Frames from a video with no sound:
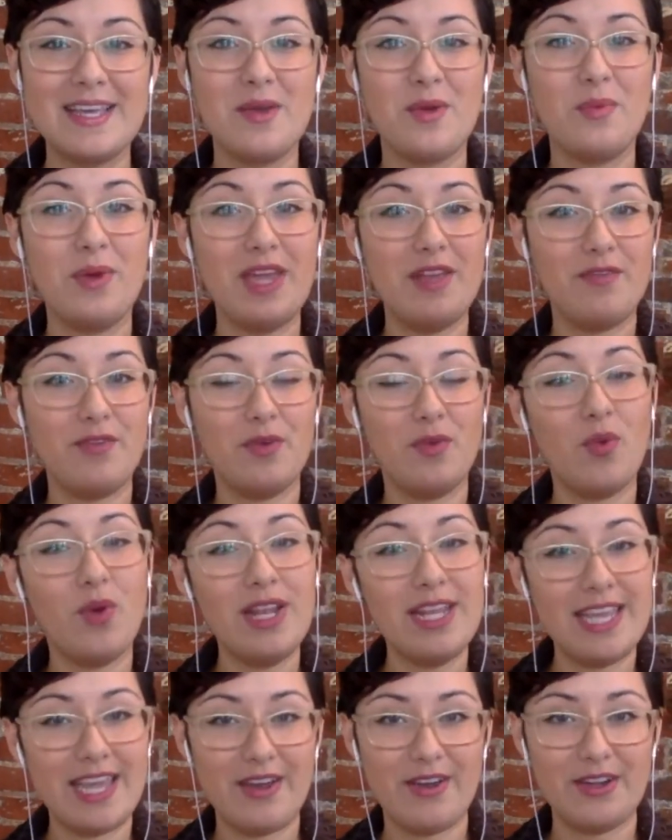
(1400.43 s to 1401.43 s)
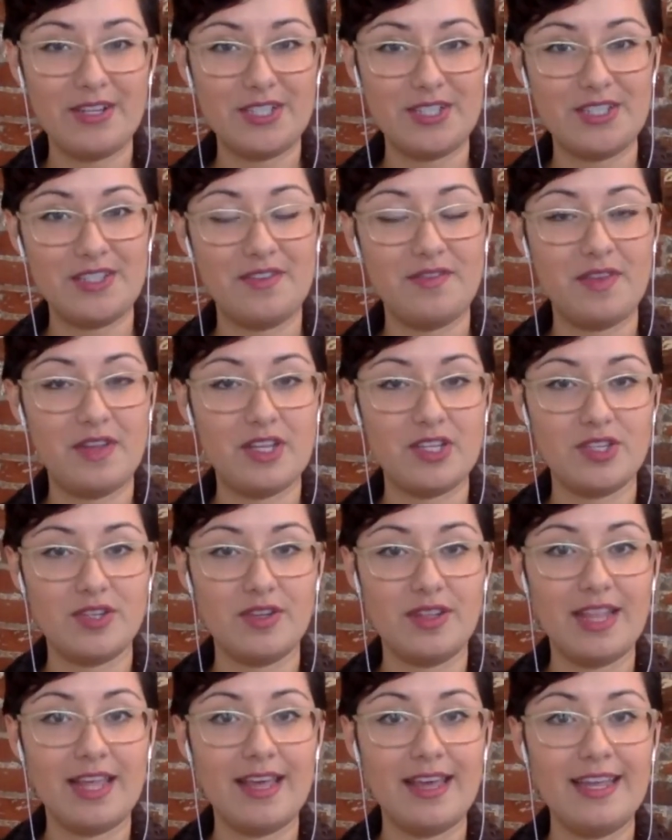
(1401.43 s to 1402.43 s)
wait for one character to finish their
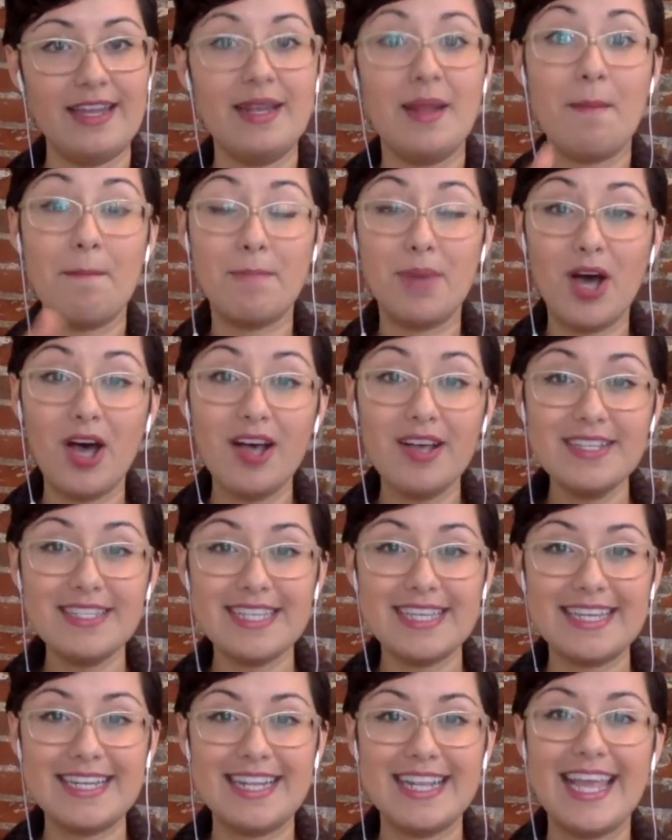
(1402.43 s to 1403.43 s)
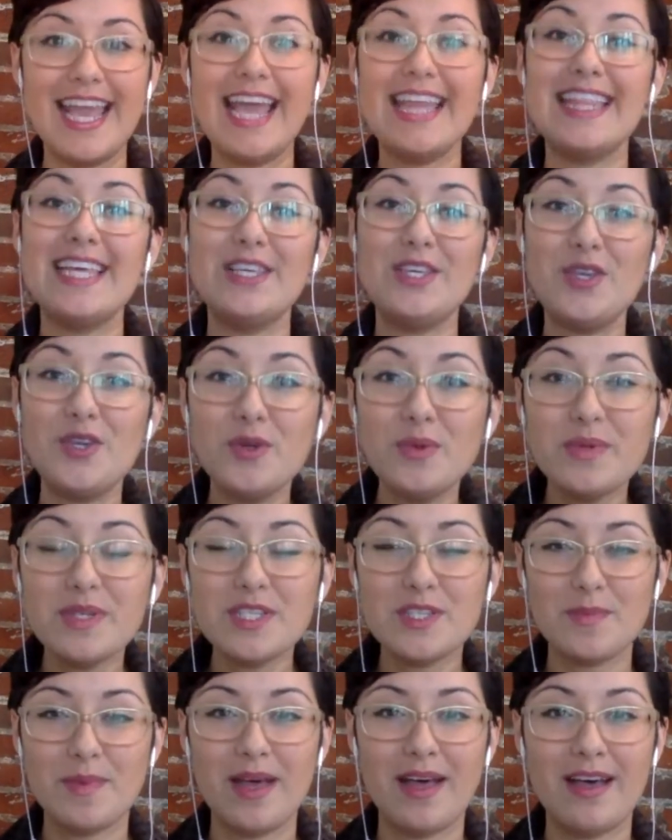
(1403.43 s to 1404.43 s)
line, pause it, and then you
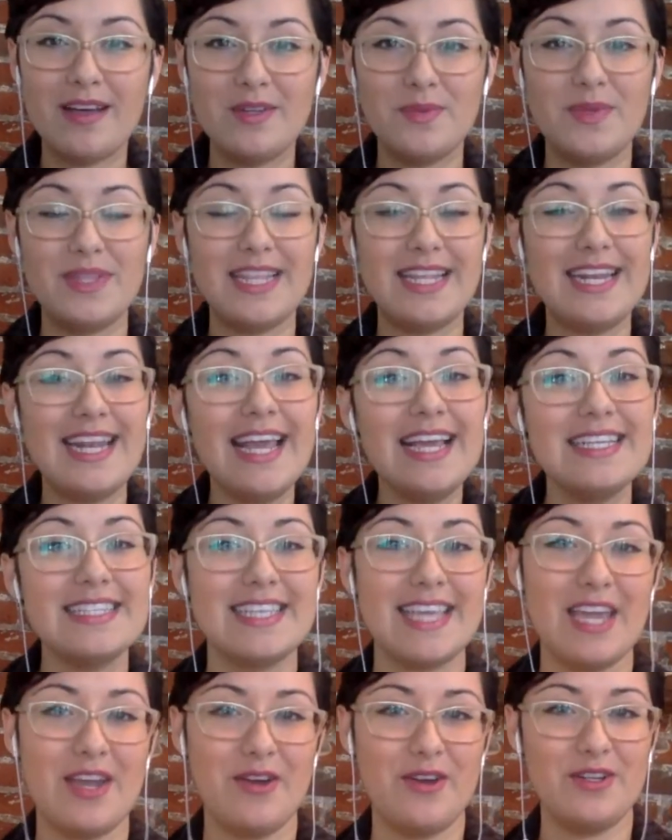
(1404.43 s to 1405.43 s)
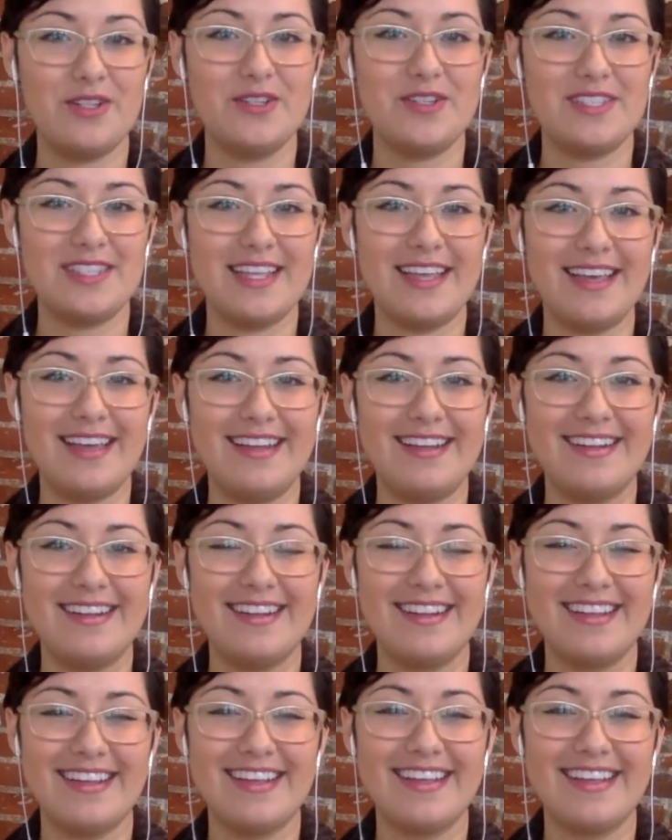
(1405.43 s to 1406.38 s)
respond with the next character's line.